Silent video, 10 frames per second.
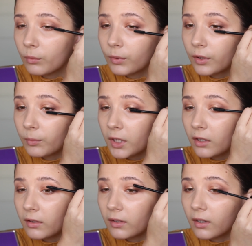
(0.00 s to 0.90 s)
which
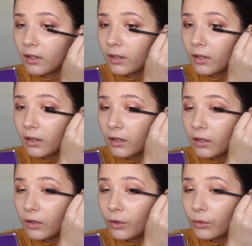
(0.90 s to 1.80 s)
means it
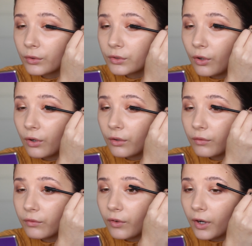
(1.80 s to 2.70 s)
goes
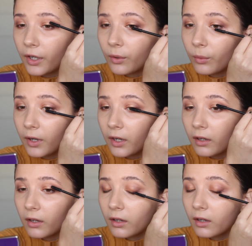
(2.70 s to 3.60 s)
on very quick.